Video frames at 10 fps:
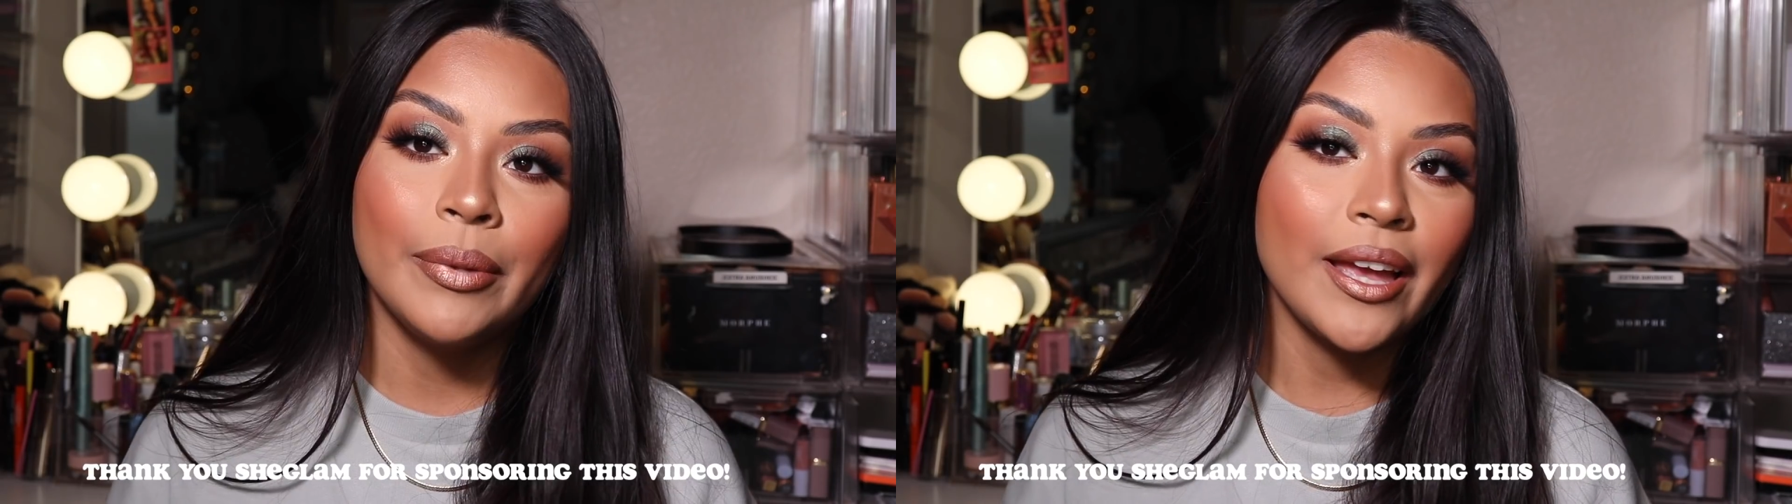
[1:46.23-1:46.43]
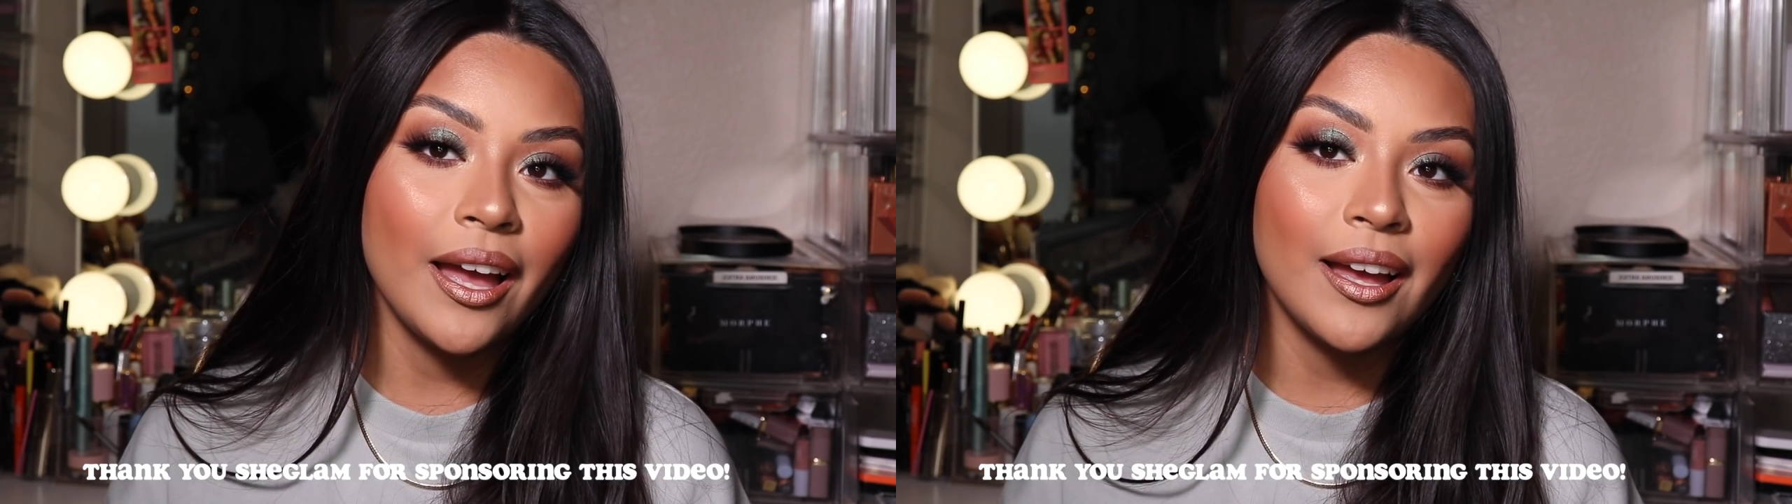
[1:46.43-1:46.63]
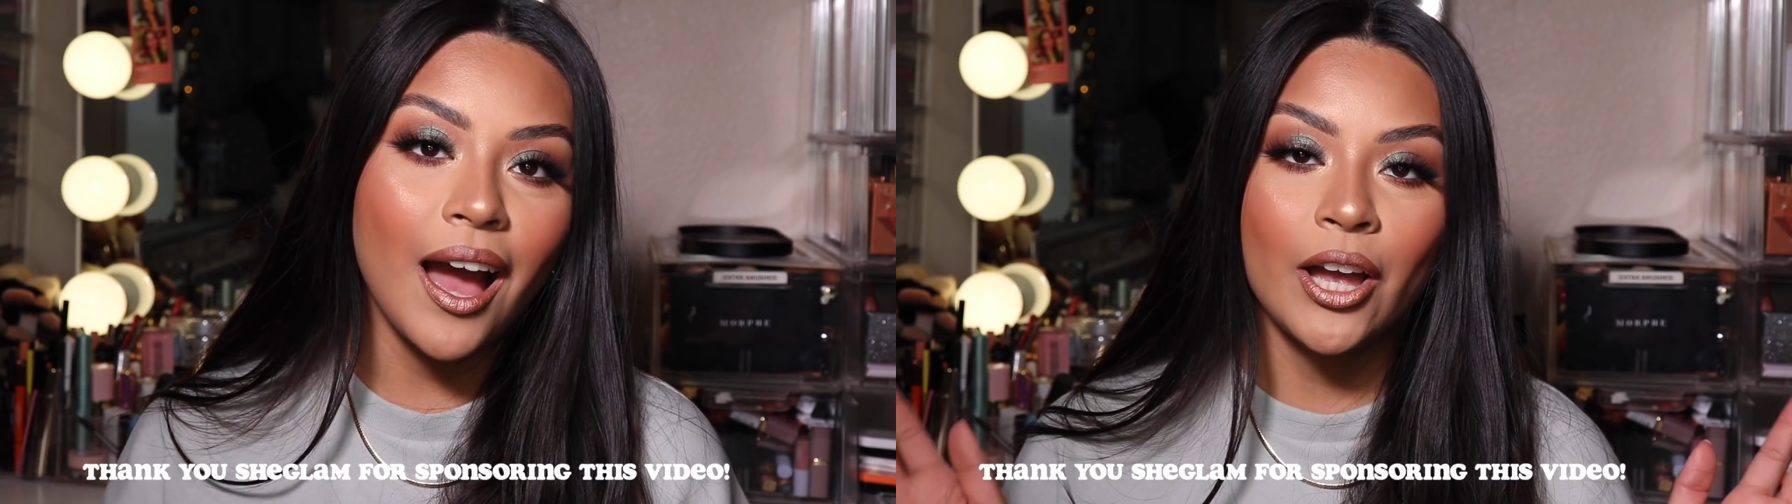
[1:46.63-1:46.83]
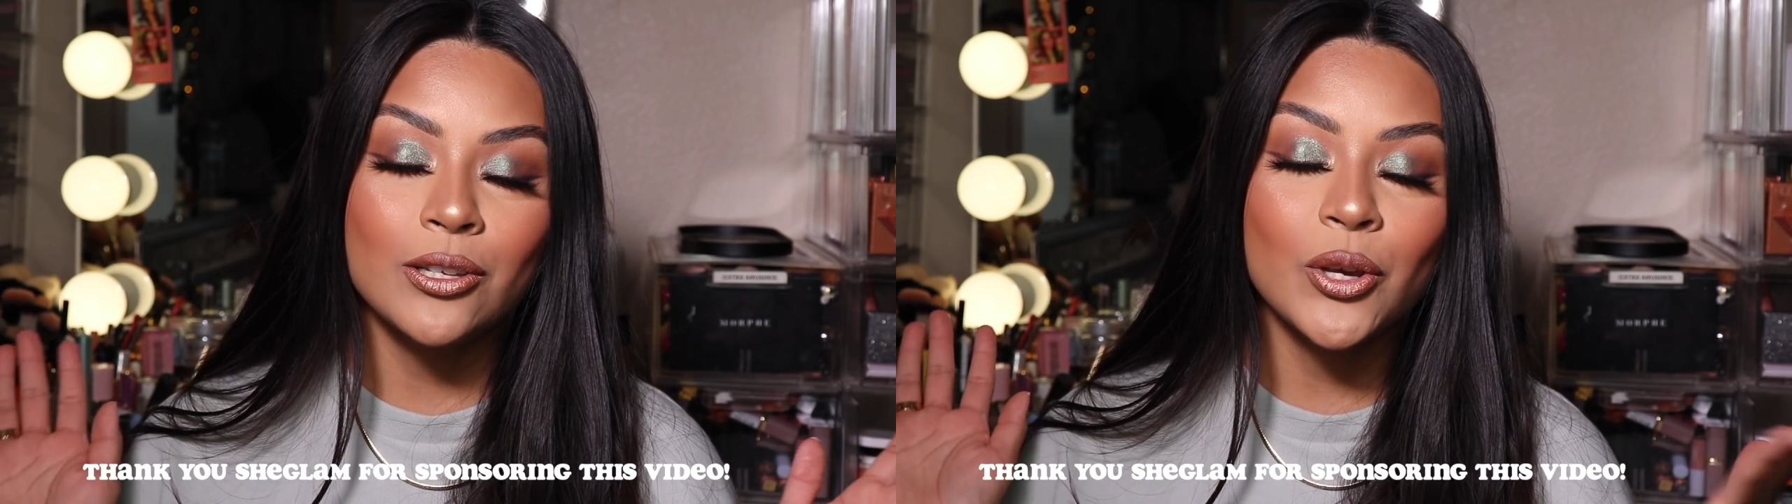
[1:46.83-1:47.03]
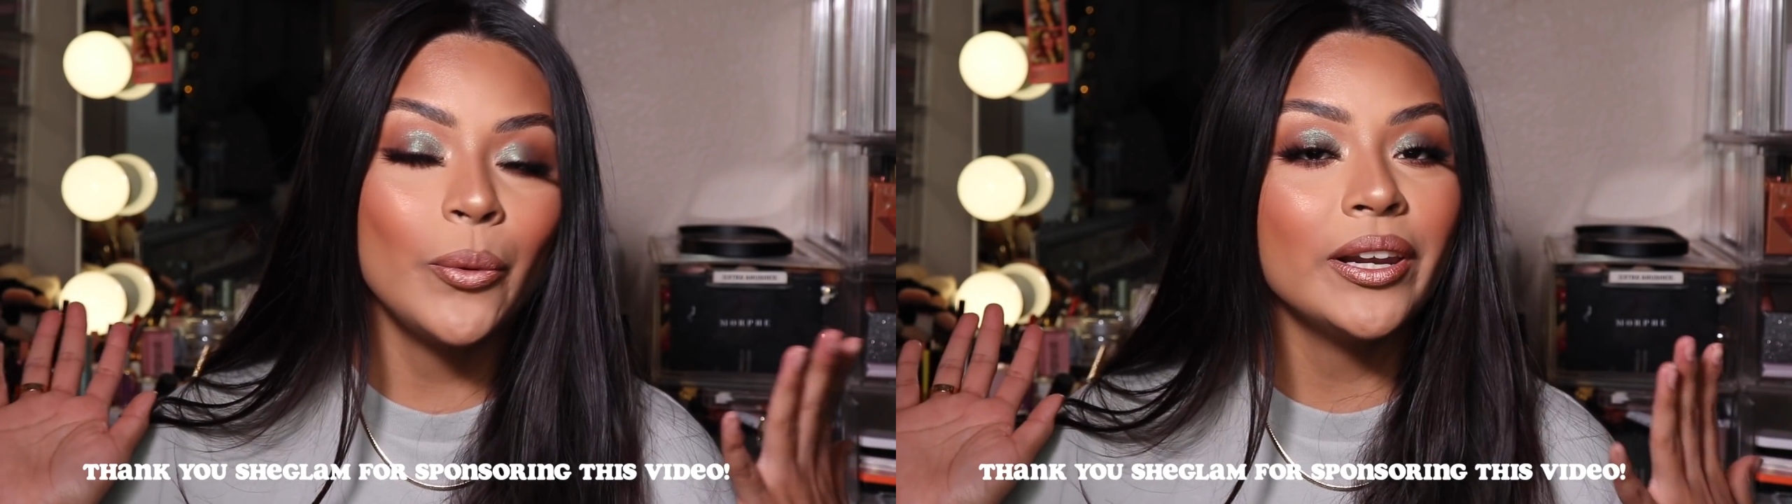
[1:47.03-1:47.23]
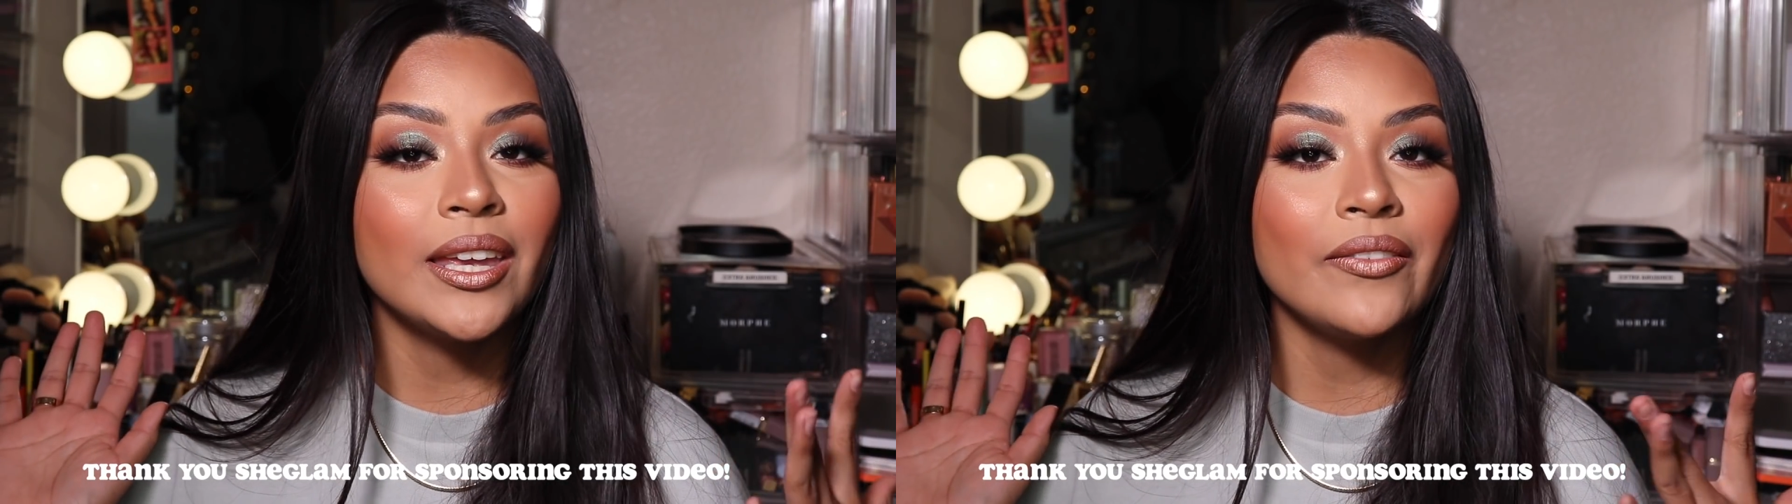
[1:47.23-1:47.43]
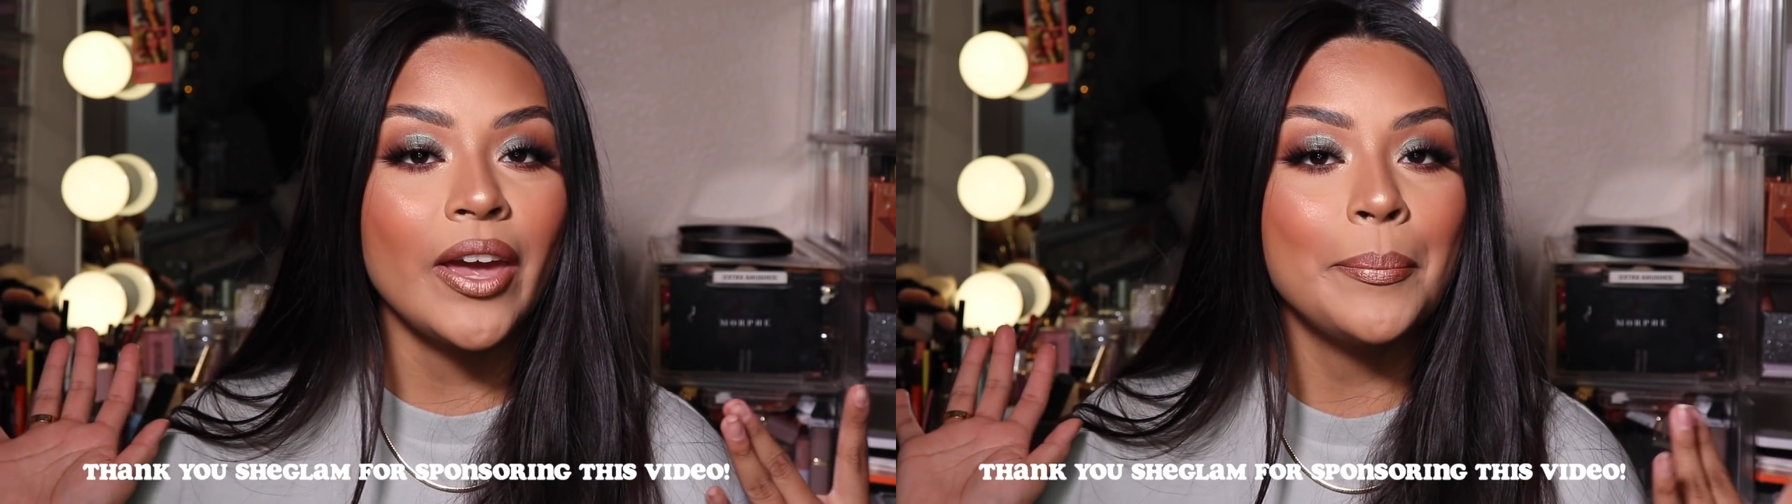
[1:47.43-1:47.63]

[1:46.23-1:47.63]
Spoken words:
But yeah, I also want to give a